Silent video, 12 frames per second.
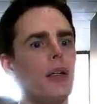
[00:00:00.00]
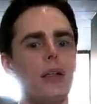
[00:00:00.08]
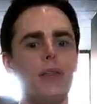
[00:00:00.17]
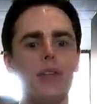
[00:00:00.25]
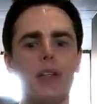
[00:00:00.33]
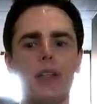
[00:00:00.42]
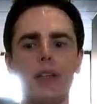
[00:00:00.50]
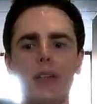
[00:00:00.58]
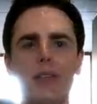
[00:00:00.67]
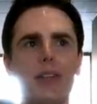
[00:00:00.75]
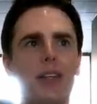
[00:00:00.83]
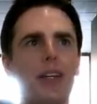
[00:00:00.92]
Lovely,
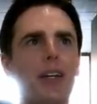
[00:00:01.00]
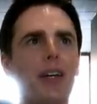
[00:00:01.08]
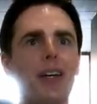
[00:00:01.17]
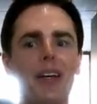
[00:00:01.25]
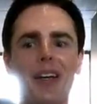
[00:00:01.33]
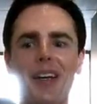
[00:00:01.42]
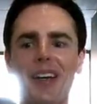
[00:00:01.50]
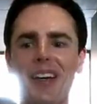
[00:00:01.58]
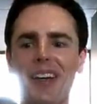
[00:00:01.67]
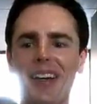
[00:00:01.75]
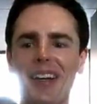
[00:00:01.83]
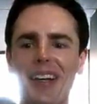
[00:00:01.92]
lovely.
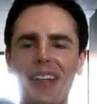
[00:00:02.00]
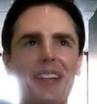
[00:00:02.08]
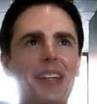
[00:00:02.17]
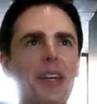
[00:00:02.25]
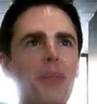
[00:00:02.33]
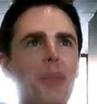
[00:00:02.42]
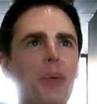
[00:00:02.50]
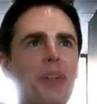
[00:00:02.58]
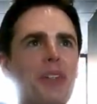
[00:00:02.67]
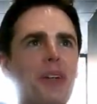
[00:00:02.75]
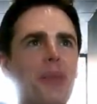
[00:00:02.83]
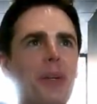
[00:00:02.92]
The Dahi
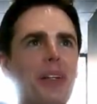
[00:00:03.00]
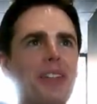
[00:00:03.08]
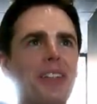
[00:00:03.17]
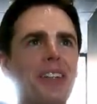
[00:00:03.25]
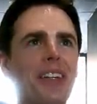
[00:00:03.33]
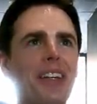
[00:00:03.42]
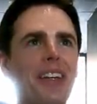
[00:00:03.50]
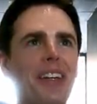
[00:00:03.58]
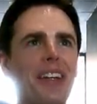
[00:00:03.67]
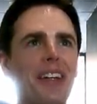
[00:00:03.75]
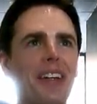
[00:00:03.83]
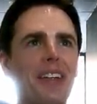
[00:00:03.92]
Puris are amazing.
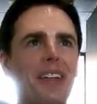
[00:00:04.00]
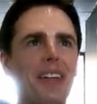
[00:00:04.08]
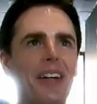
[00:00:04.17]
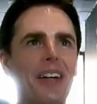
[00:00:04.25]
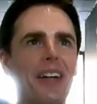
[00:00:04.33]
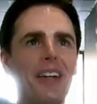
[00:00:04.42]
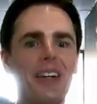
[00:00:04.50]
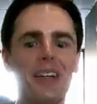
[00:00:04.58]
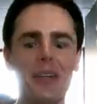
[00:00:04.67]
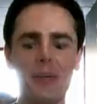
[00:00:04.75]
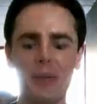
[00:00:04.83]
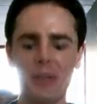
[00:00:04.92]
Yeah, I like
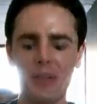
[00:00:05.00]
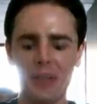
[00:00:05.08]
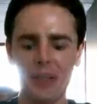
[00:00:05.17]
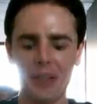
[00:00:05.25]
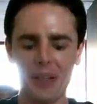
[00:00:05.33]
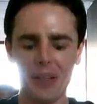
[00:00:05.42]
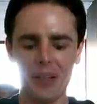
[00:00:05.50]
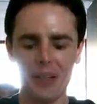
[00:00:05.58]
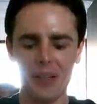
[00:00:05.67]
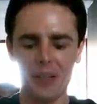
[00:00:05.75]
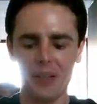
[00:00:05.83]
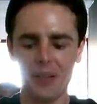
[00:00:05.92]
that one.
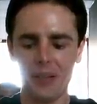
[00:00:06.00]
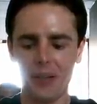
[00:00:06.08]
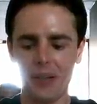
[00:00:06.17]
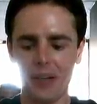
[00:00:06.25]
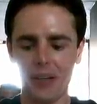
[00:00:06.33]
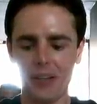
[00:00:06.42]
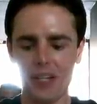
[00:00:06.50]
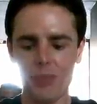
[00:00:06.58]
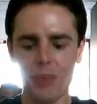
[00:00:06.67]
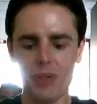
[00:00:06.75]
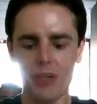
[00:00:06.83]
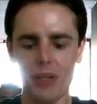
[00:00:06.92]
Yeah. And these
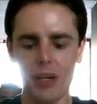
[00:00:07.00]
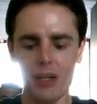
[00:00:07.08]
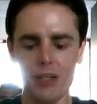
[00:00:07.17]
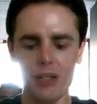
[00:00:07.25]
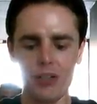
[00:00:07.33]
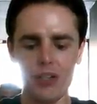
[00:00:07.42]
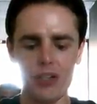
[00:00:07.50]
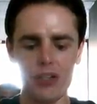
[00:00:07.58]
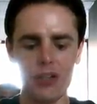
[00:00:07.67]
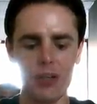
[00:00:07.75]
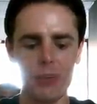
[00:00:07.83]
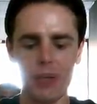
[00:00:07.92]
ones, I guess, they're just
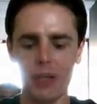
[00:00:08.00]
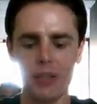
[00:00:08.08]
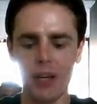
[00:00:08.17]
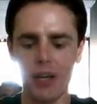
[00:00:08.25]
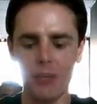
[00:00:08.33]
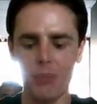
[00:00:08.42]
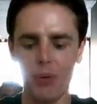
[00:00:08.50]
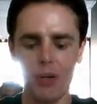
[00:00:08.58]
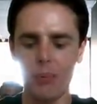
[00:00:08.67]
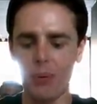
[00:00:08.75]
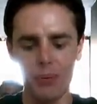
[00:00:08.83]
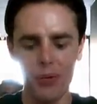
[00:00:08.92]
going to be like the Dahi
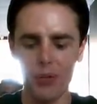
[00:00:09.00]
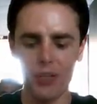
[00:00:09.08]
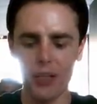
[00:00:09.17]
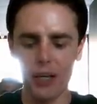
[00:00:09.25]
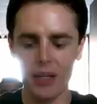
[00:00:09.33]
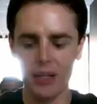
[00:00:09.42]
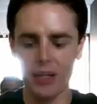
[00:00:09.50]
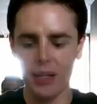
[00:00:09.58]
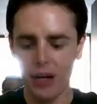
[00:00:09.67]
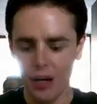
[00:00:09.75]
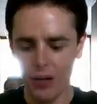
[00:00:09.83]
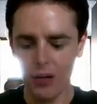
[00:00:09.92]
Puri, but without the
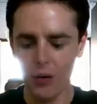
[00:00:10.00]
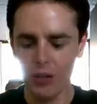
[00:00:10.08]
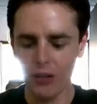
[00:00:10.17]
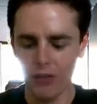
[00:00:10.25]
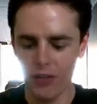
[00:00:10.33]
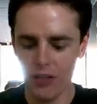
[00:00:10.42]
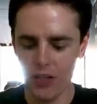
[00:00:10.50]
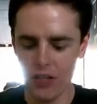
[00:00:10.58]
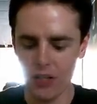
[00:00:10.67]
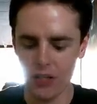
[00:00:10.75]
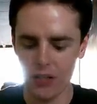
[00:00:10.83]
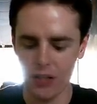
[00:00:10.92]
Dahi. And the only difference
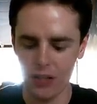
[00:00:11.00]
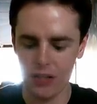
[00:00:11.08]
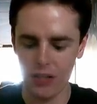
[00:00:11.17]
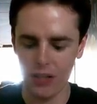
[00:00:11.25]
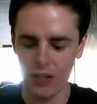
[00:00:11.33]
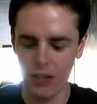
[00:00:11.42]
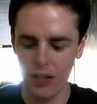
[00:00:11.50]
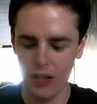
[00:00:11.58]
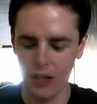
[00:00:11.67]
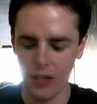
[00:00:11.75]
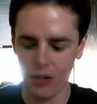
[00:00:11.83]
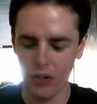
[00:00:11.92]
is they've got these little
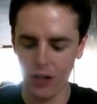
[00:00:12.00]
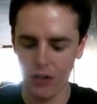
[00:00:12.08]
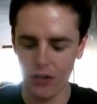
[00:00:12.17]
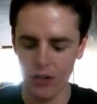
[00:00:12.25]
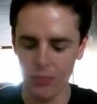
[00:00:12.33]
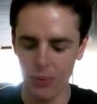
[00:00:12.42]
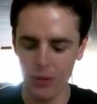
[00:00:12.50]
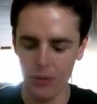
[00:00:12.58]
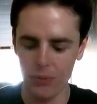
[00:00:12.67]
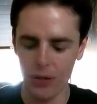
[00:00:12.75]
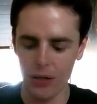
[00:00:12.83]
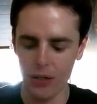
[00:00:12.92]
crackers on the
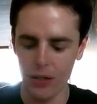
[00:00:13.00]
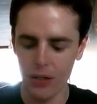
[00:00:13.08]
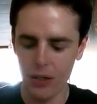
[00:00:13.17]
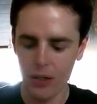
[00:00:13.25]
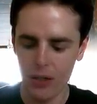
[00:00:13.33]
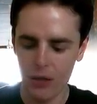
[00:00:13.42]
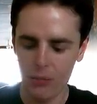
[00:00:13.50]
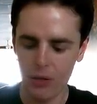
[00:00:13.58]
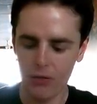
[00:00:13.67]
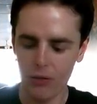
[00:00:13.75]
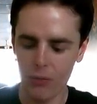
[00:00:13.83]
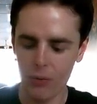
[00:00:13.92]
bottom, right?
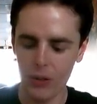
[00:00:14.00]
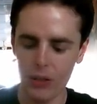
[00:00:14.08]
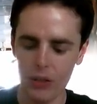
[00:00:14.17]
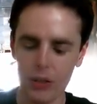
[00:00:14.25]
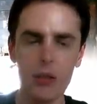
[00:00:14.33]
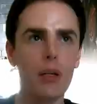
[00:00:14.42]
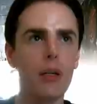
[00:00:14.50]
Made from wheat.